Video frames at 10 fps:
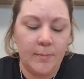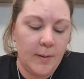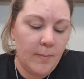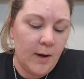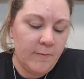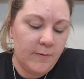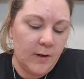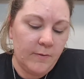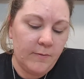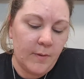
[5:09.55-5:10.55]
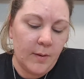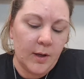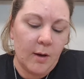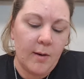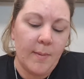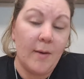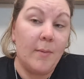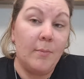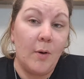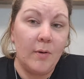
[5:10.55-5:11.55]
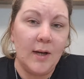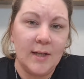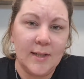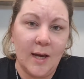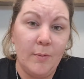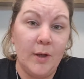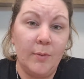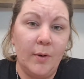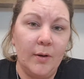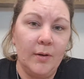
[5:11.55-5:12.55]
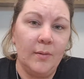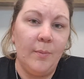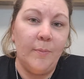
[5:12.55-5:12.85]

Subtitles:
Be mindful of going about it morally to get what you want,